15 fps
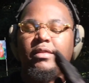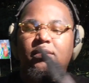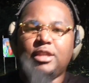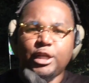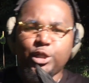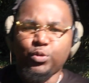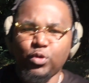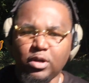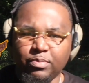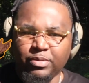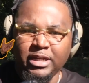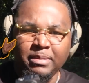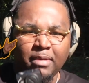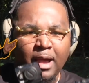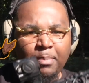This will
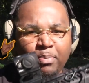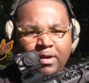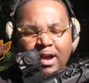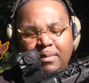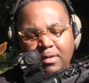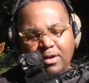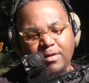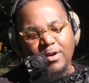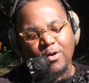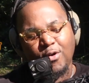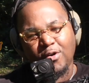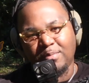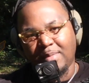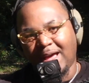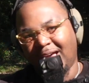be my primary
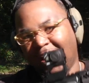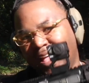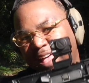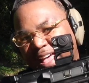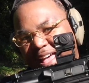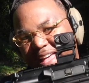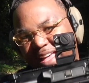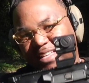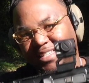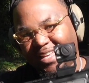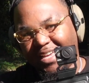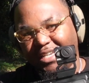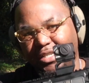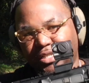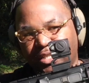on my
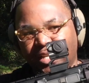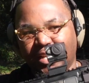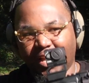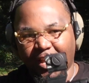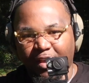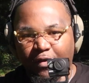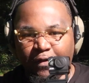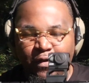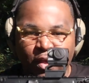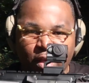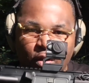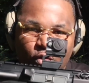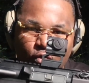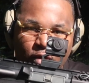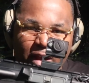
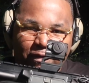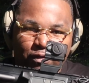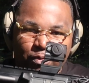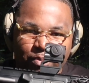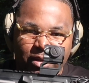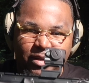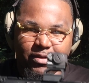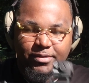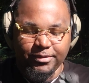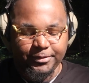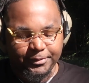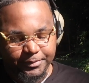SHTF rifle build.